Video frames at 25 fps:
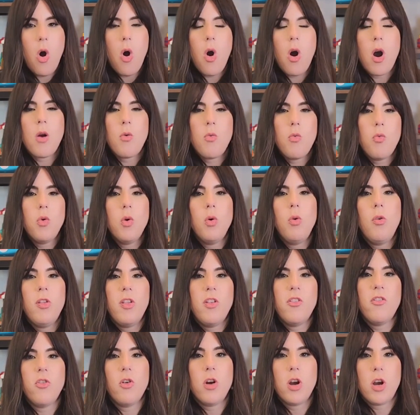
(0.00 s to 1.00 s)
our
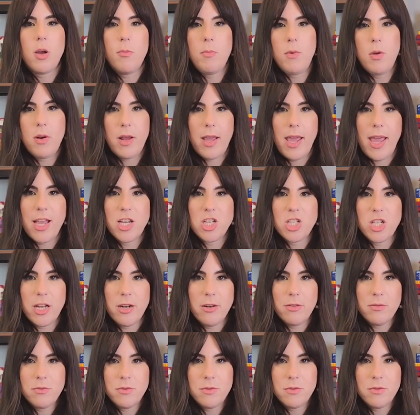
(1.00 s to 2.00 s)
rules for
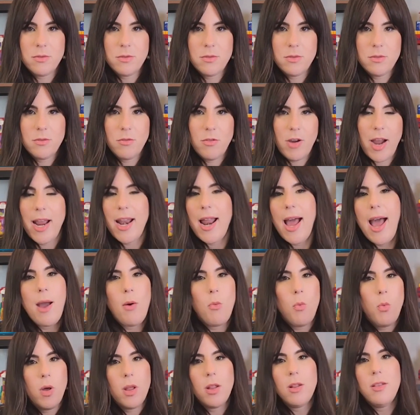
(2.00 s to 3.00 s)
communication, right?
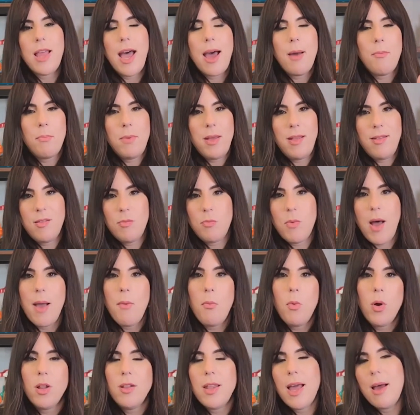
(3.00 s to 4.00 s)
I will not
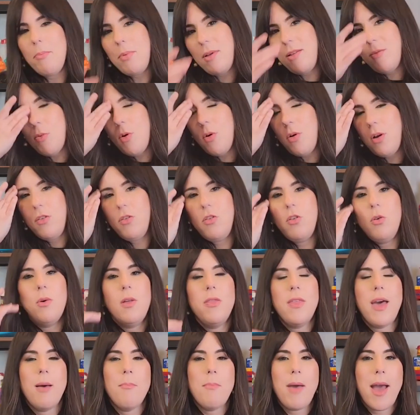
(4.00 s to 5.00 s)
be spoken
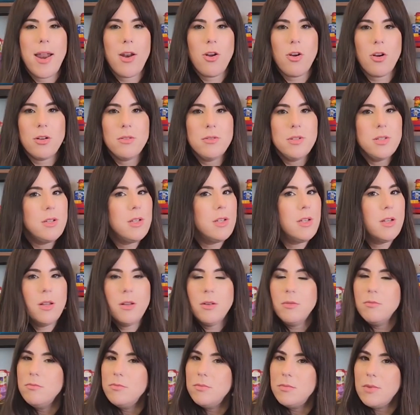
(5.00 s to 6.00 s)
to in that manner.
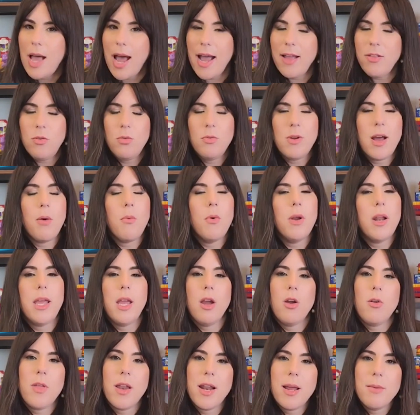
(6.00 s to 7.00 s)
I do not want
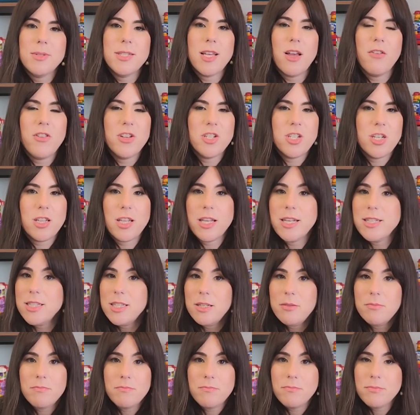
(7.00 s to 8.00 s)
to hear that I'm selfish and
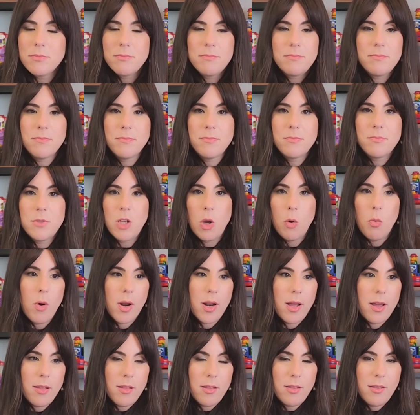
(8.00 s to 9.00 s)
lazy. You
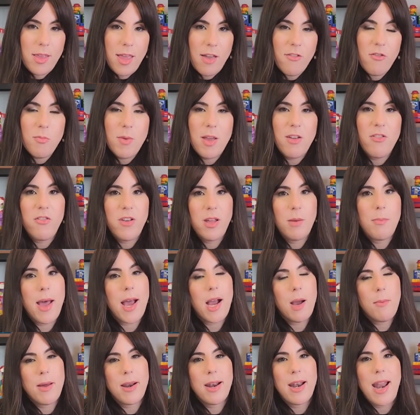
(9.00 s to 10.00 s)
want to give me
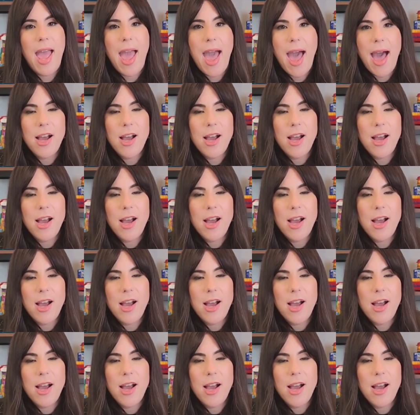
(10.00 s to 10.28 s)
feedback about an